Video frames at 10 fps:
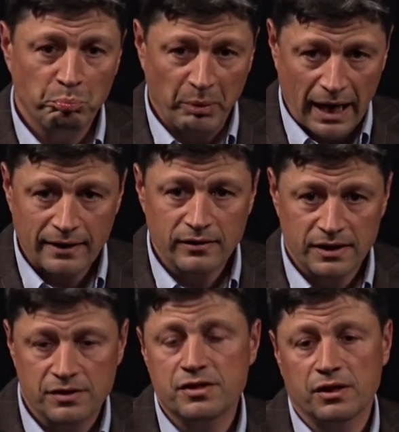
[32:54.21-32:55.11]

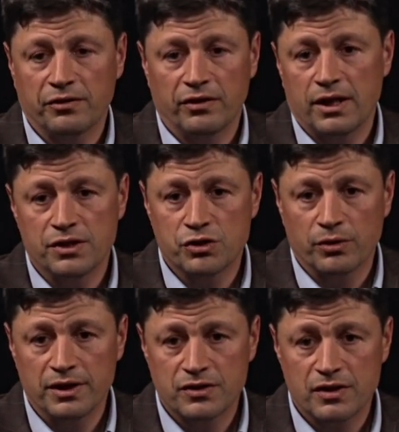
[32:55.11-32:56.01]
badly deteriorated
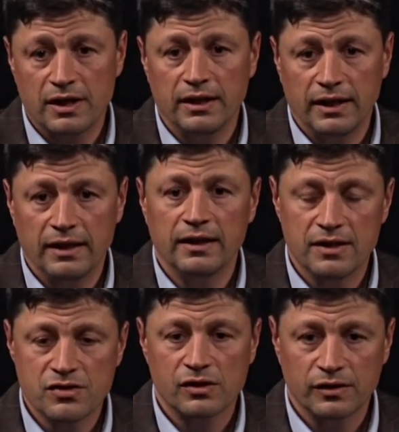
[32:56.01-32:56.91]
joints that it
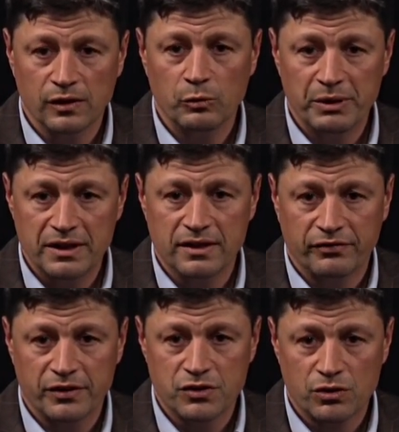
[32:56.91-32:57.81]
is a little bit
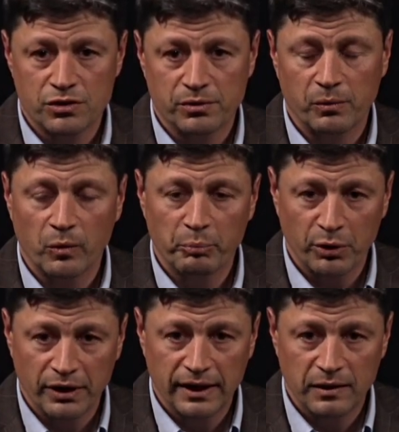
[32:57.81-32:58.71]
different surgery. We're
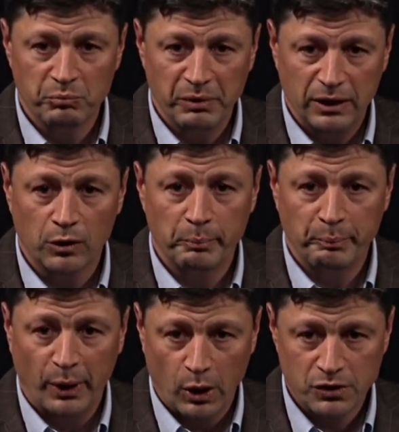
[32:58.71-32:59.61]
putting in bigger
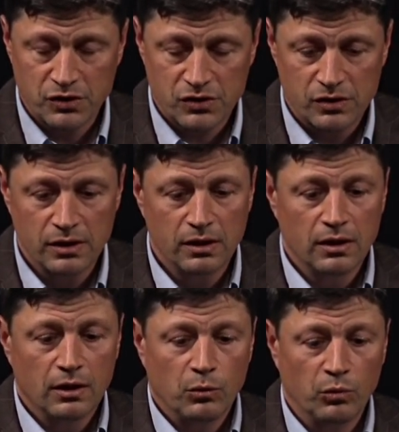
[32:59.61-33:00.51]
parts.
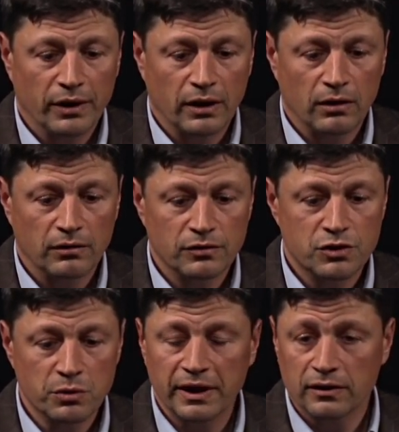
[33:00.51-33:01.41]
We're
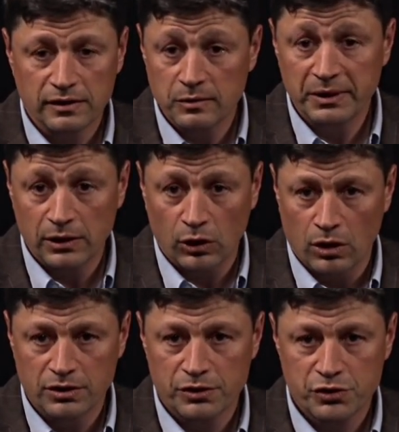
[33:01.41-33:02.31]
doing a little bit
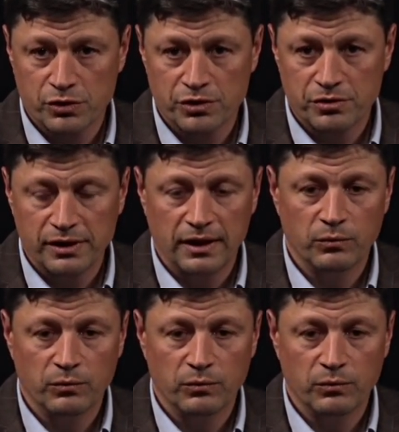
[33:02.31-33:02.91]
longer surgery,